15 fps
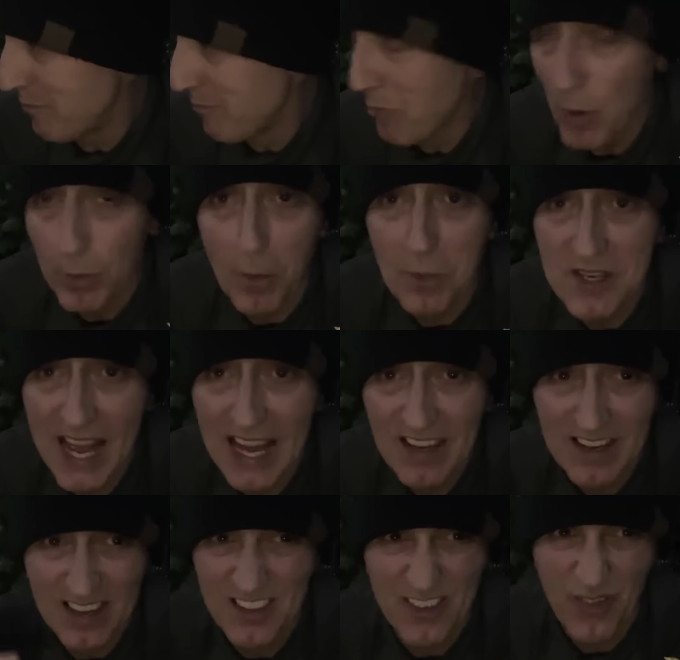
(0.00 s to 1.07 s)
pop-up tent,
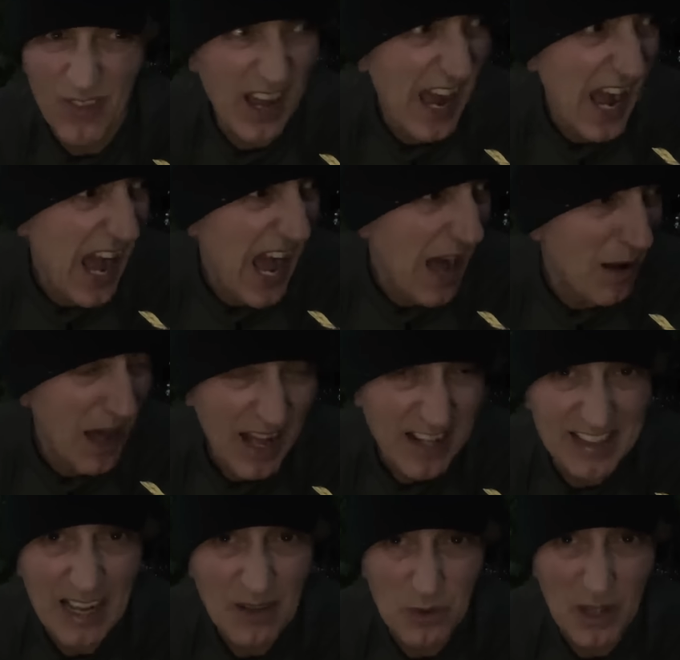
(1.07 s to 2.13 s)
it's,
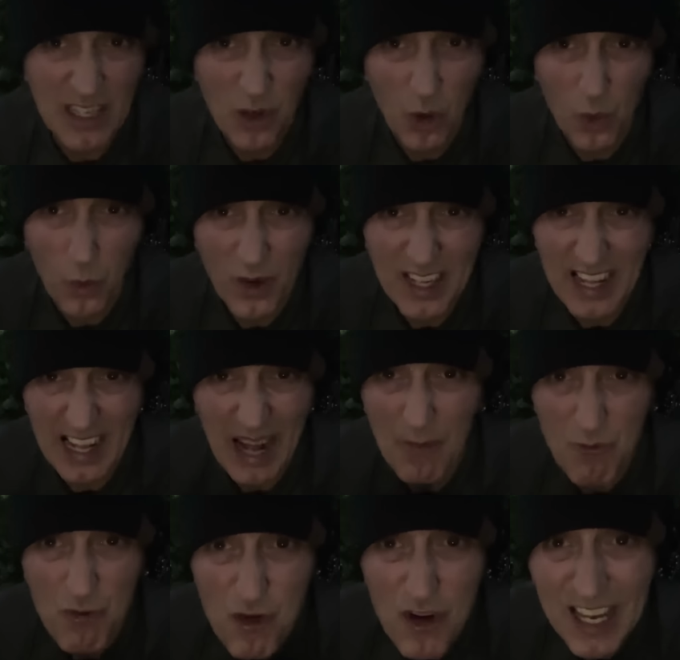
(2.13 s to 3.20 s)
it's actually, you know,
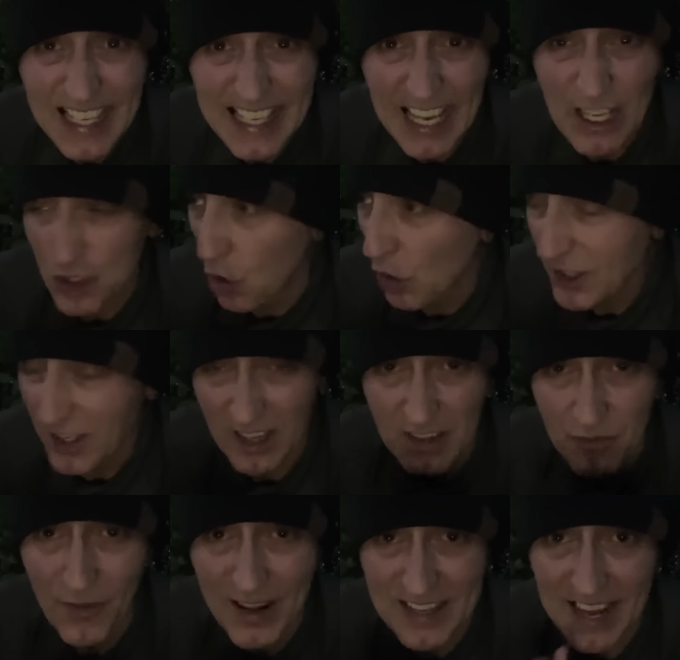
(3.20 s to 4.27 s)
I'm really enjoying it. It's
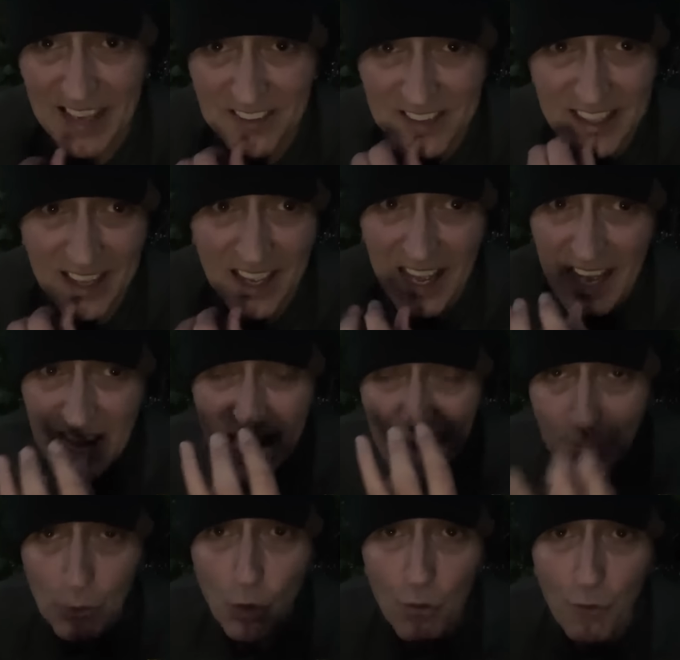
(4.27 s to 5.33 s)
fantastic.
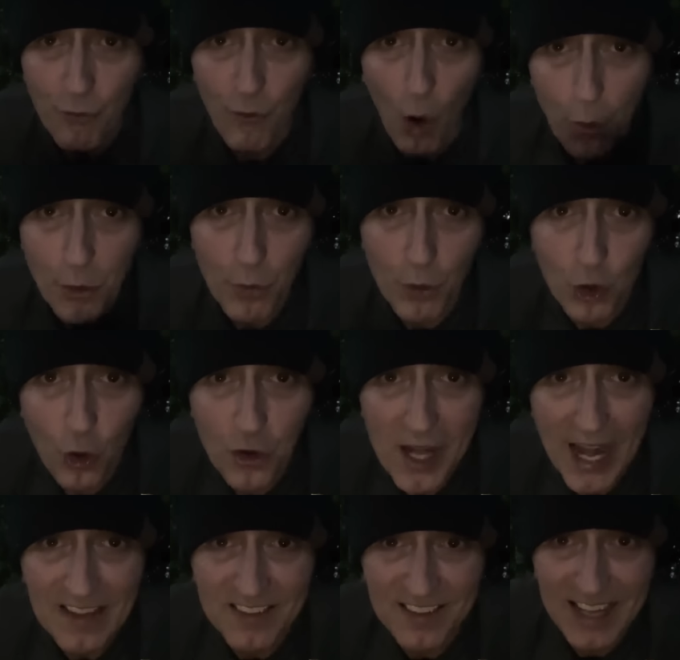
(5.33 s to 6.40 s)
I'm looking forward to a good
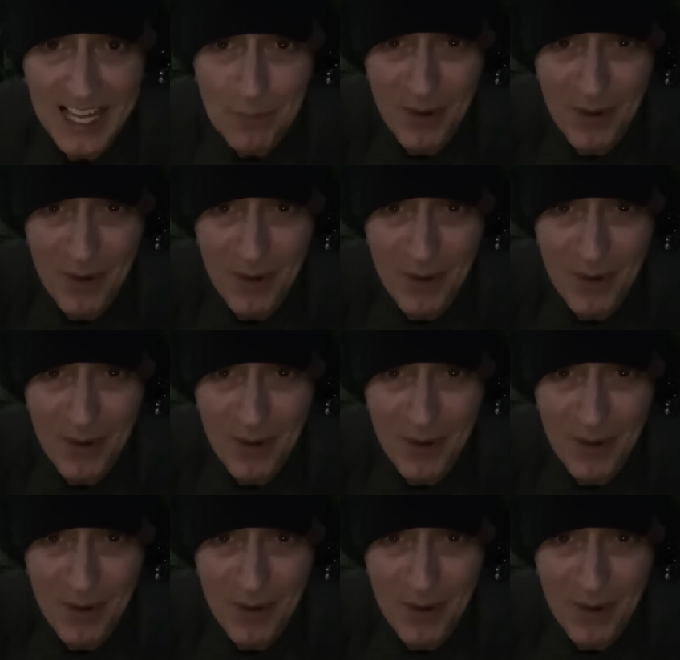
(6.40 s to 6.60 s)
night's sleep.